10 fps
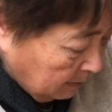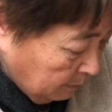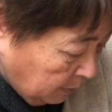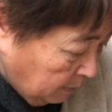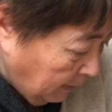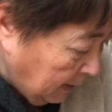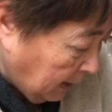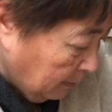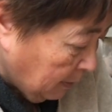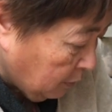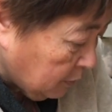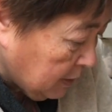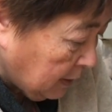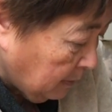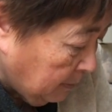But you may come across
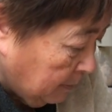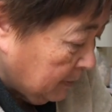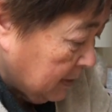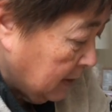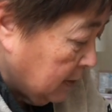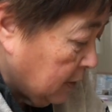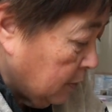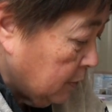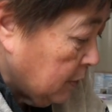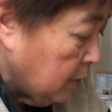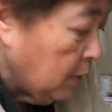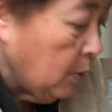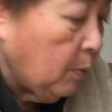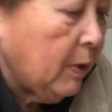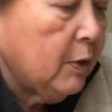a couple of potatoes
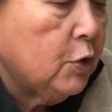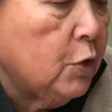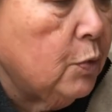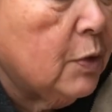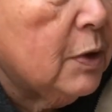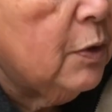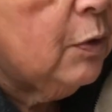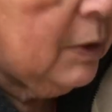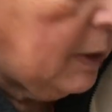where the shoots are not